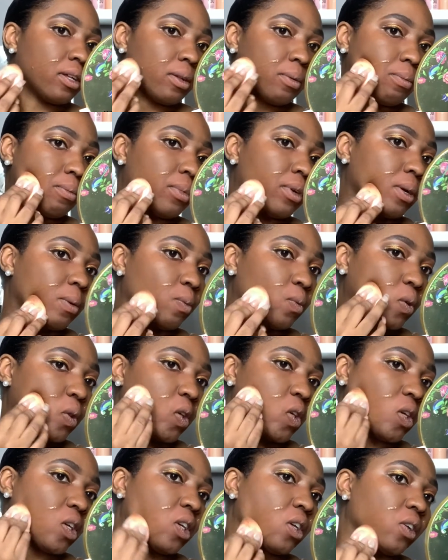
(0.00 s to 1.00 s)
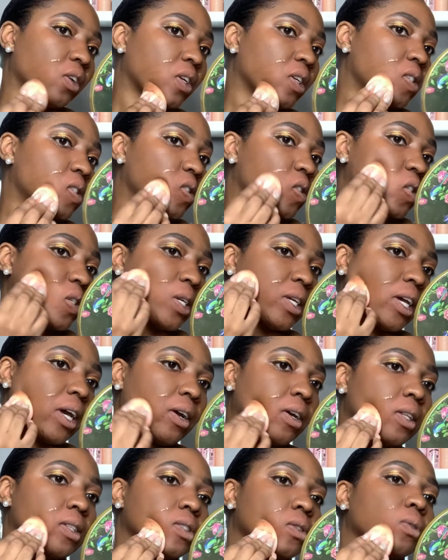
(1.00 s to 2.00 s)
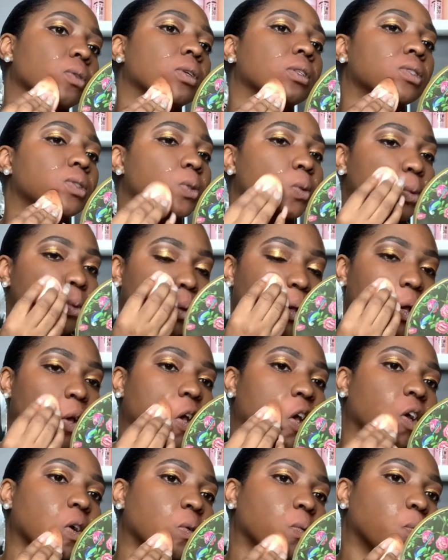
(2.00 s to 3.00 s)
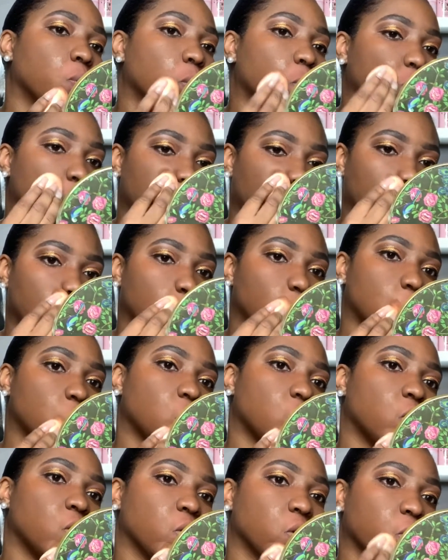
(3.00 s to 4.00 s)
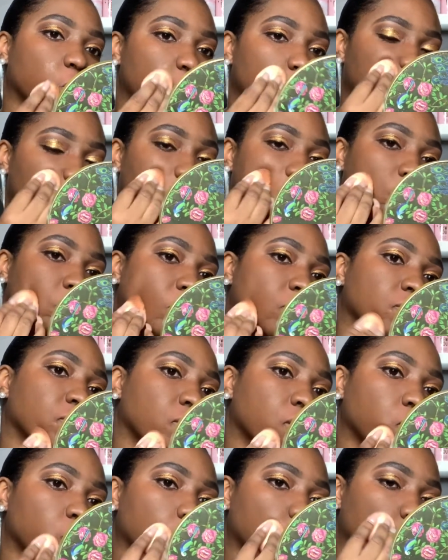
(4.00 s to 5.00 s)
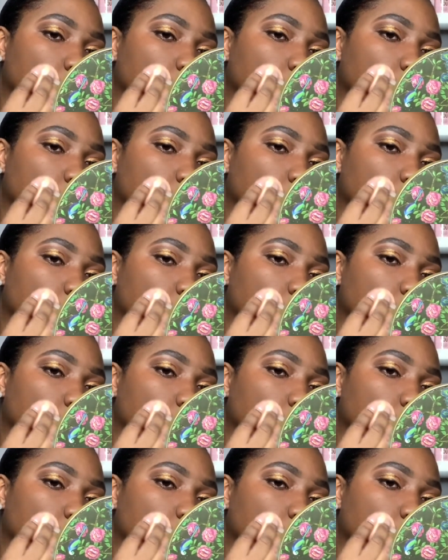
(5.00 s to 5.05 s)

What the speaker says: but I'm really curious to see how it's going to act with concealer on top of it.